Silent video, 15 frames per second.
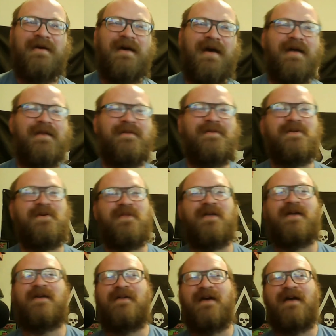And so
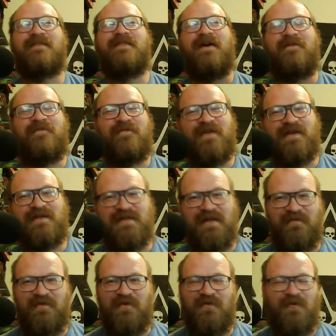they got that fixed
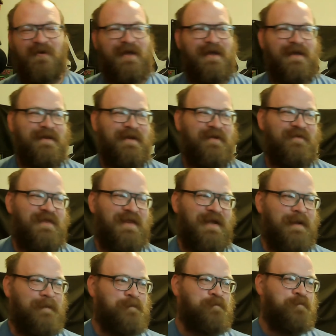up and way and
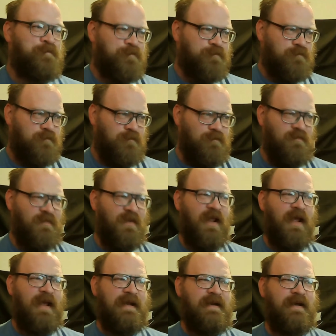everything.
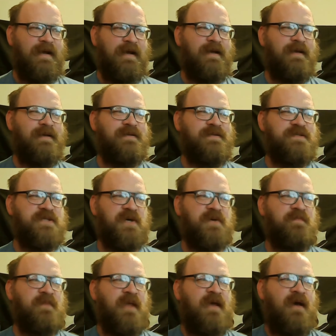And uh,
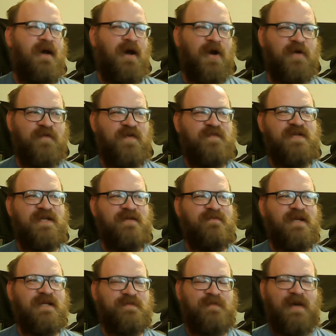so our 15
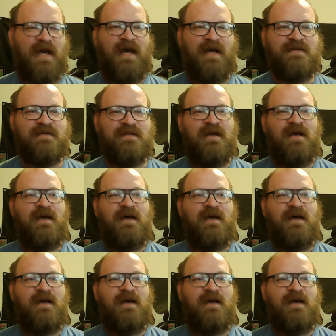minutes pass.